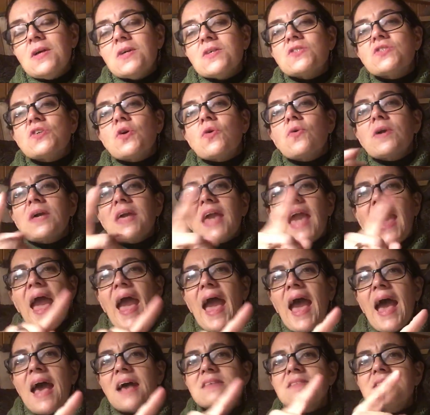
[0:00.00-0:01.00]
So
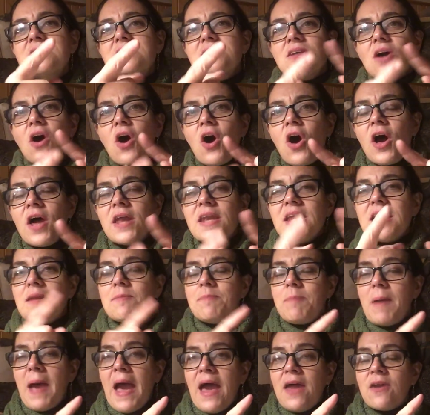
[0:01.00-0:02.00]
cast on in
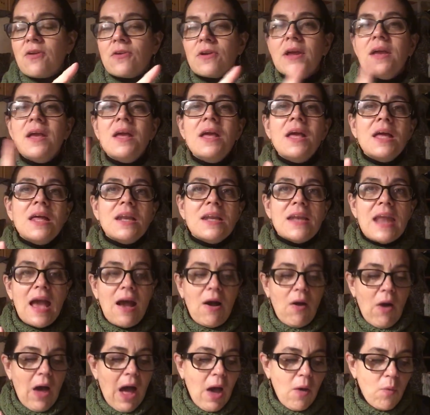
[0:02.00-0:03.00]
pattern.
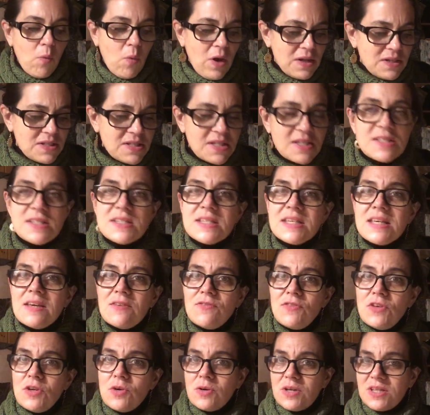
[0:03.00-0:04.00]
Now, I want to
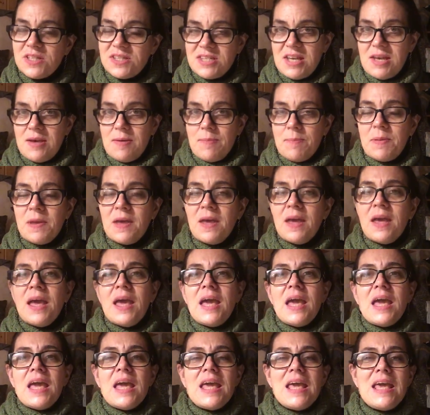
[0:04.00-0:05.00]
give you a tip.
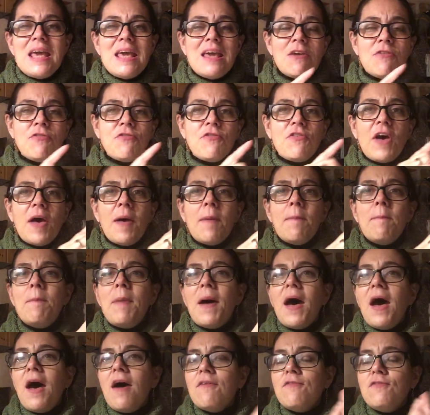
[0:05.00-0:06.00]
If
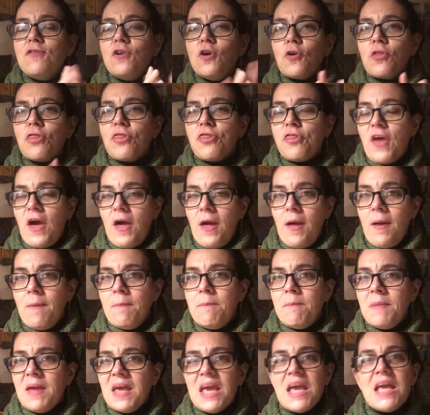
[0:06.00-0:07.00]
above your
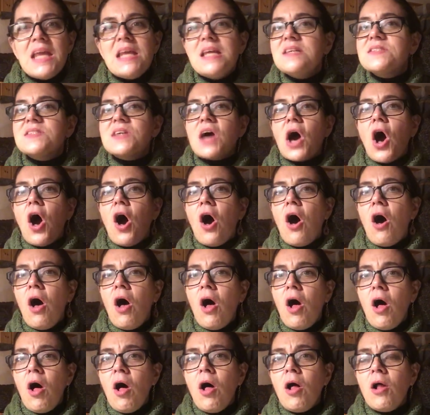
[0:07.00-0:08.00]
thumb it is
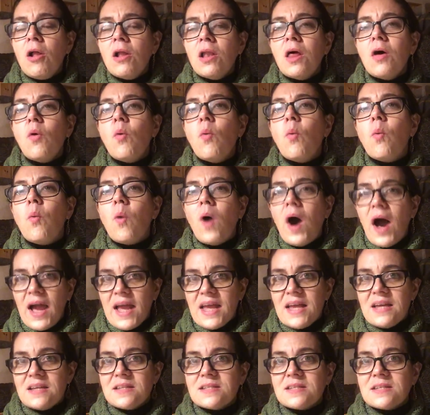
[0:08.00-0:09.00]
all
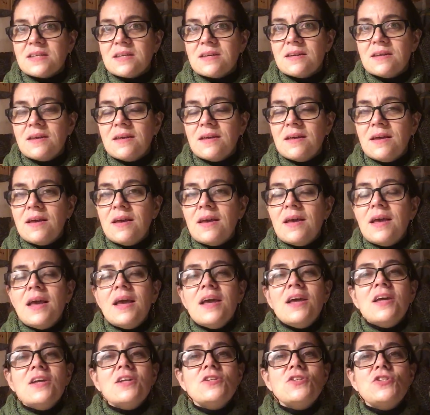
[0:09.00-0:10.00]
white,
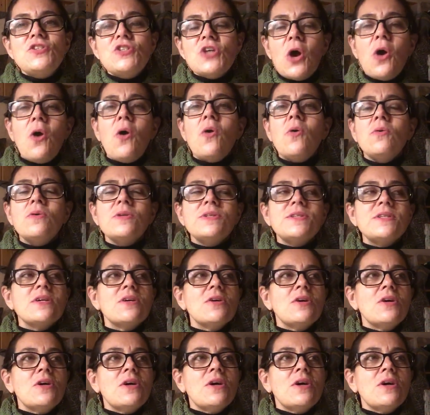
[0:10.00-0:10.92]
don't